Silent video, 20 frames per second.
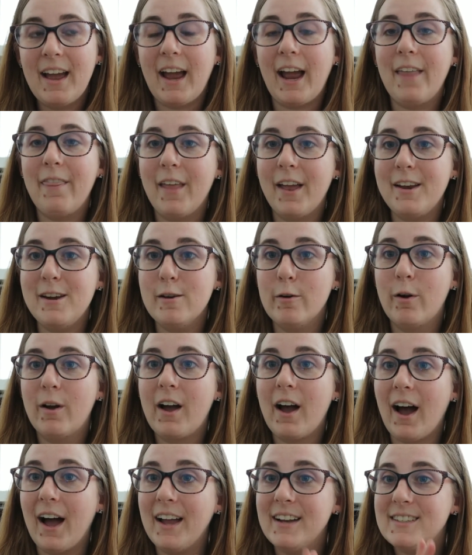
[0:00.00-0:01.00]
and then you
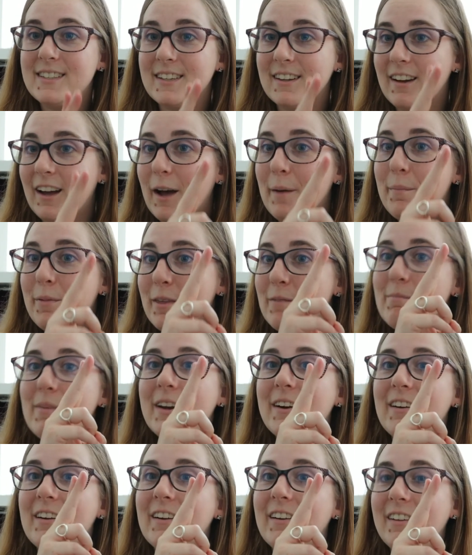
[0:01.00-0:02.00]
cut up the
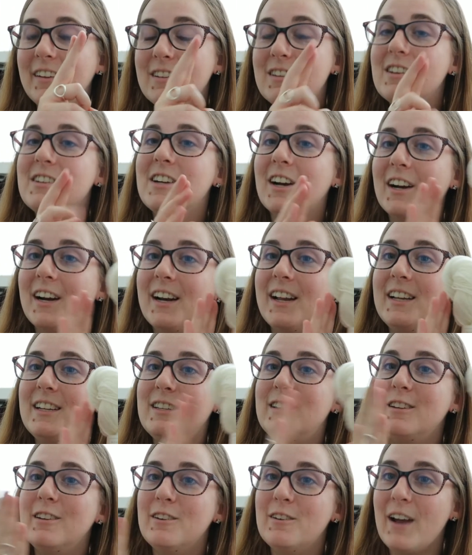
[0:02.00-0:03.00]
middle to turn it
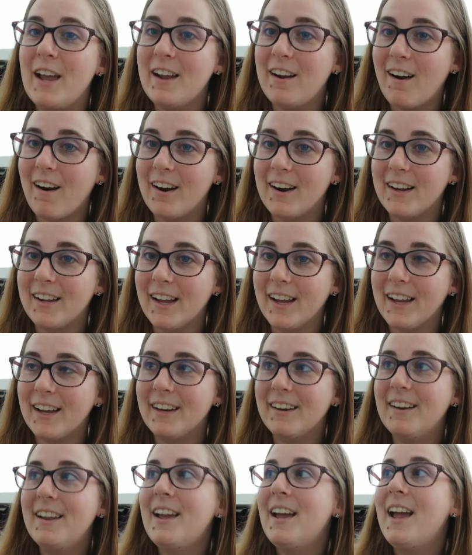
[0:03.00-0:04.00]
into a
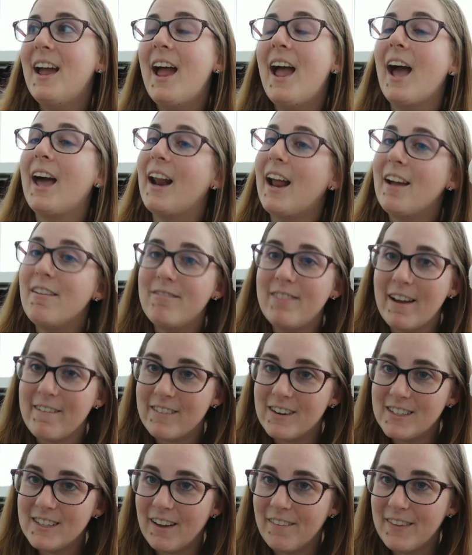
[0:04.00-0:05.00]
cardigan. And I have
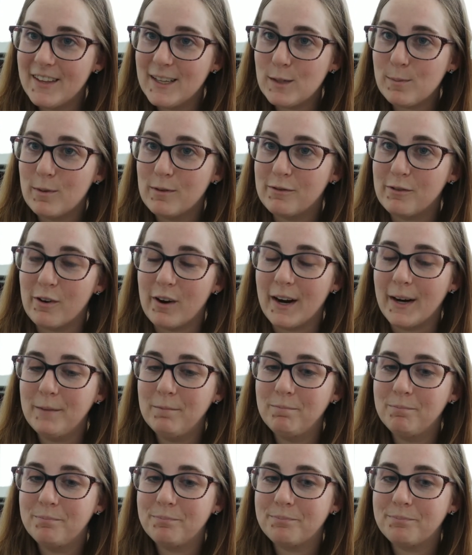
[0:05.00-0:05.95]
never done this before.